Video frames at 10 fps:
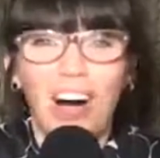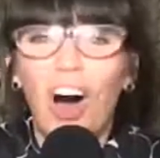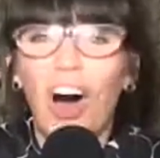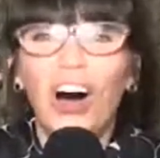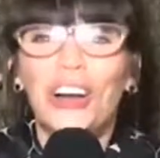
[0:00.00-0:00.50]

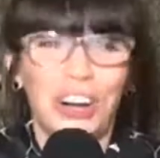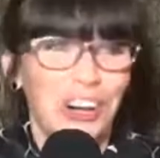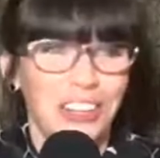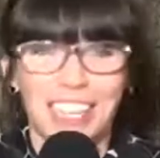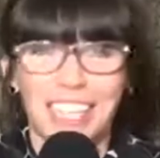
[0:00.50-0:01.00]

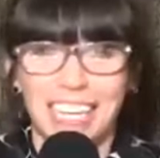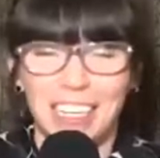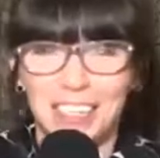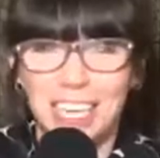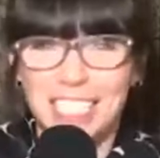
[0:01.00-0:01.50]
honor that
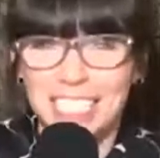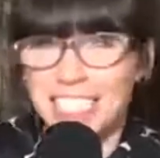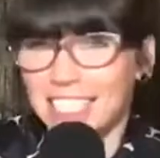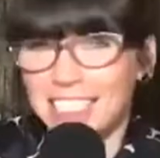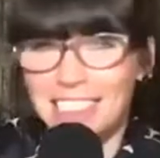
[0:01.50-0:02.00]
it does
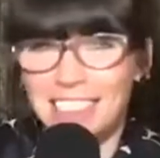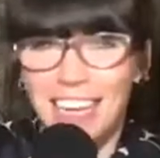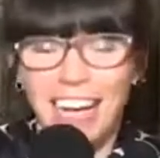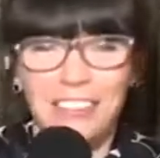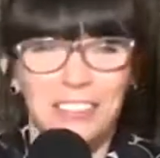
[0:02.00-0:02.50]
to
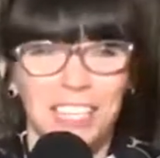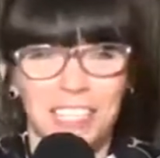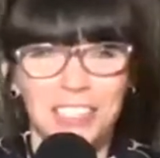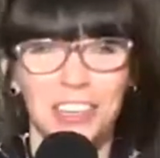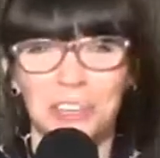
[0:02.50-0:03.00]
have a
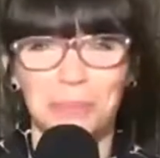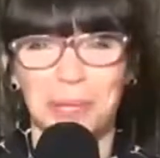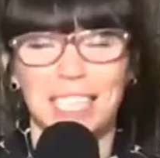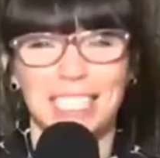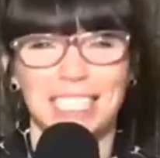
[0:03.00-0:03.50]
song
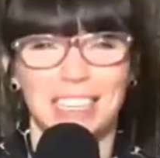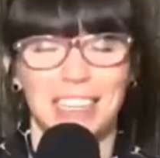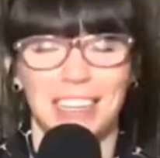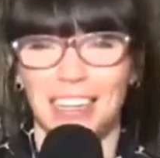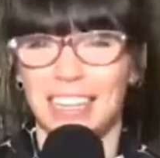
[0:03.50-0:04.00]
placed in
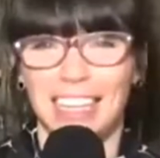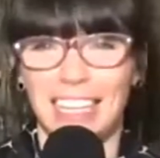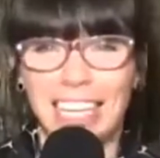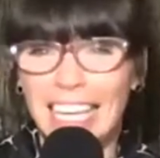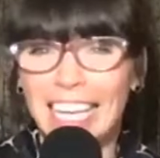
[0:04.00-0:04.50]

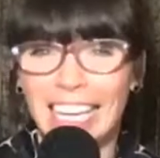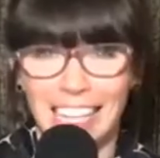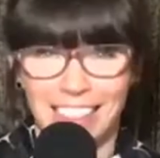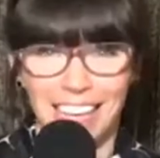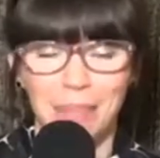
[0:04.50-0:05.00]

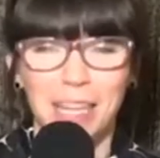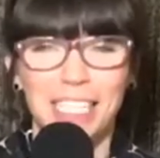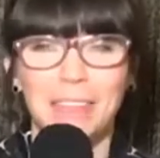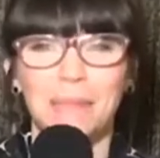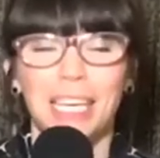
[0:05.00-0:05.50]
anything. I mean,
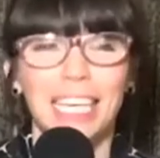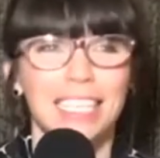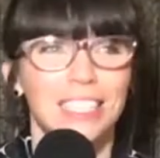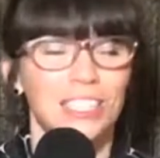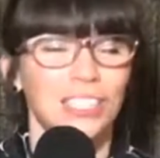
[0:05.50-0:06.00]
to me,
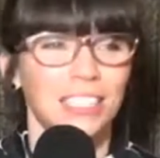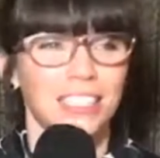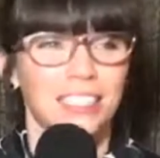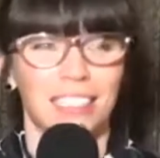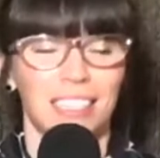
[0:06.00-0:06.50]
it's
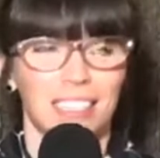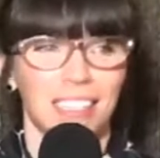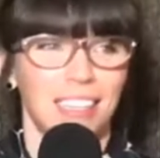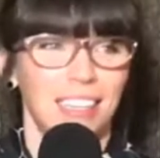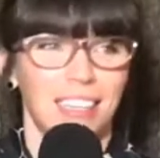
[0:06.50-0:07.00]
just
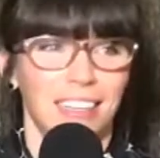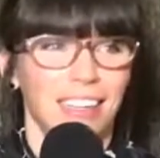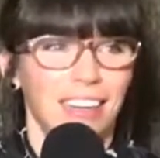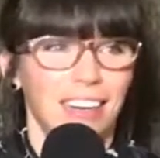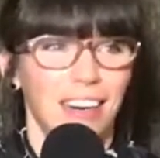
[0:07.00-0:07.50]

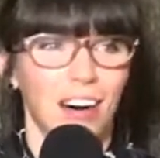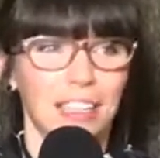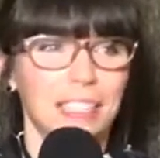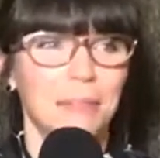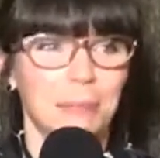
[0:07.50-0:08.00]

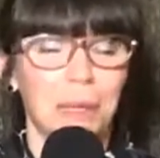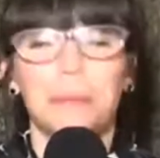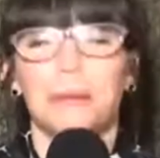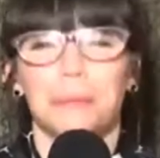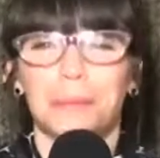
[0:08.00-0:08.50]
awesome that
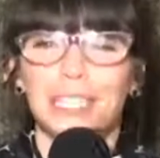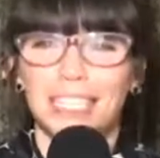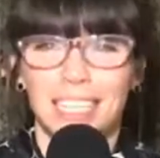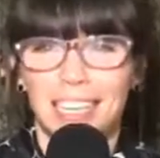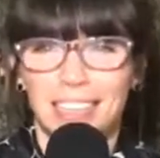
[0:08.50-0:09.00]
people
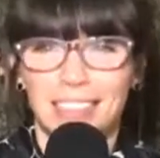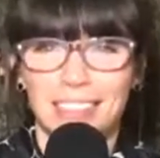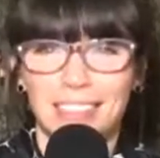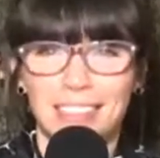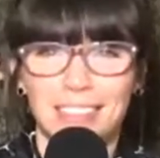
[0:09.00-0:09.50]
appreciate
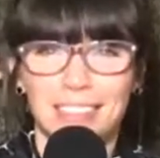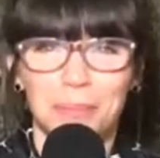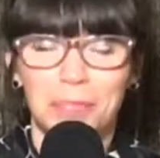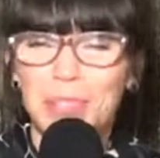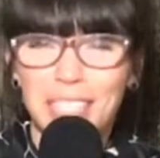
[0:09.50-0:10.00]

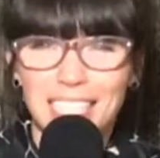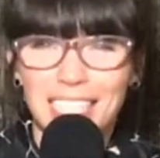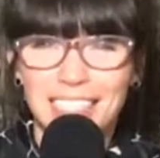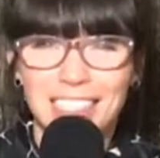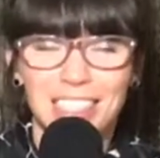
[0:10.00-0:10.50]
your
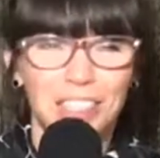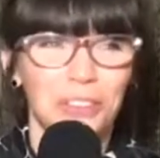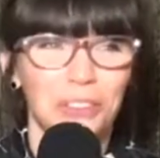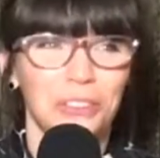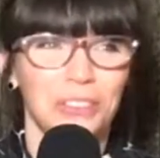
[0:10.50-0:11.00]
music.
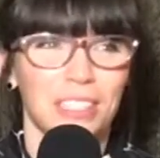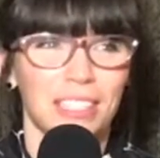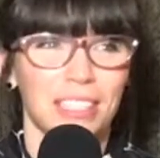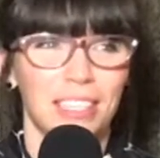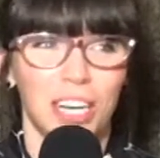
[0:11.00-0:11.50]
So
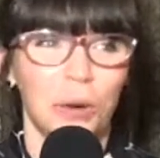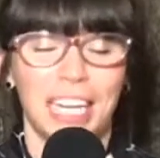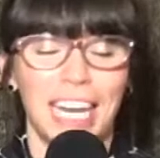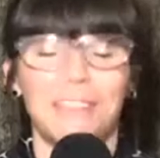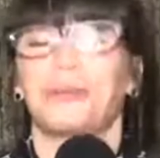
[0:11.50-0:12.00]
no, it
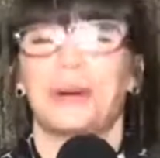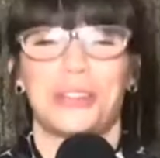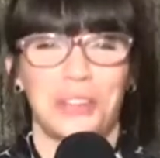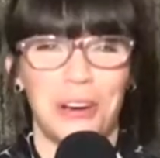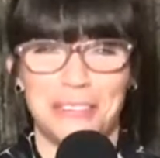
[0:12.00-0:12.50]
never
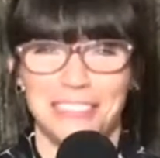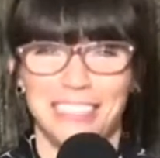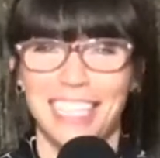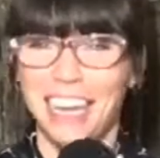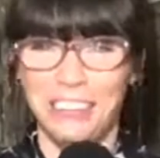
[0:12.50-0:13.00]
wears off.
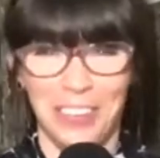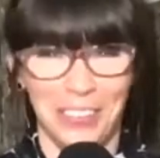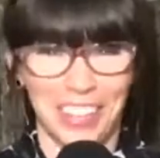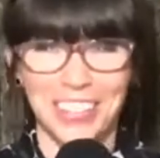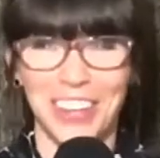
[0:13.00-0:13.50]
It never
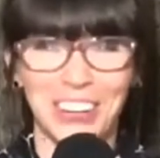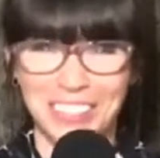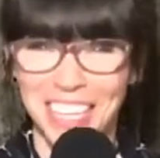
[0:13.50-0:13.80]
wears off.